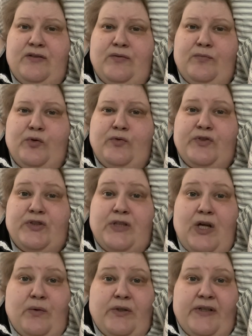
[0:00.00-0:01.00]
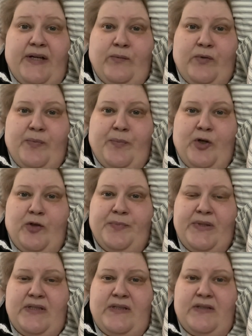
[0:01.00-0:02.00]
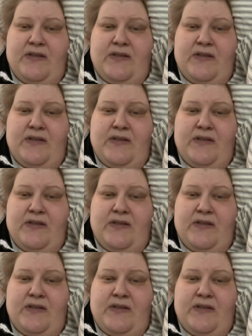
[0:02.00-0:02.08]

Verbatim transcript: move slower and with purpose.